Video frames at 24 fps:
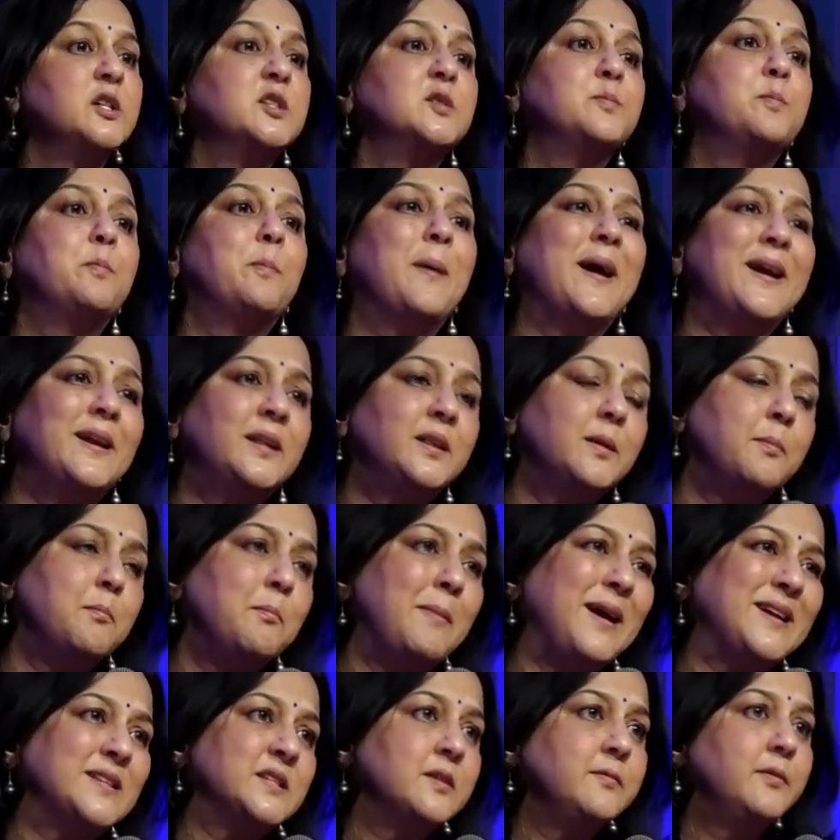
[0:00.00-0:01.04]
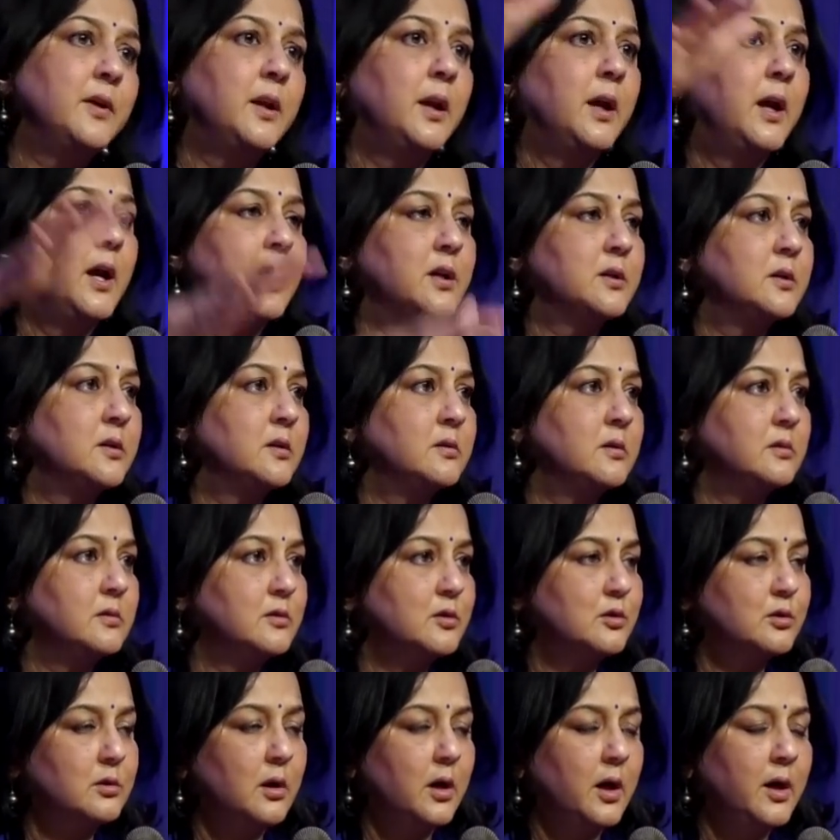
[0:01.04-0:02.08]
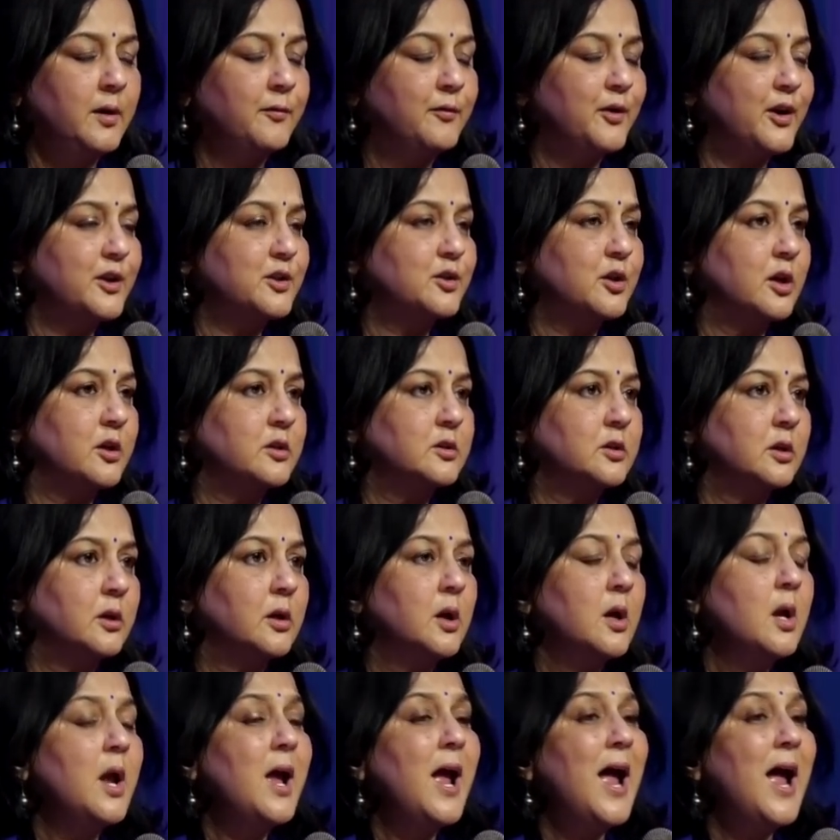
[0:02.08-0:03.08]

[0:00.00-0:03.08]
despite the massive irrigation infrastructure.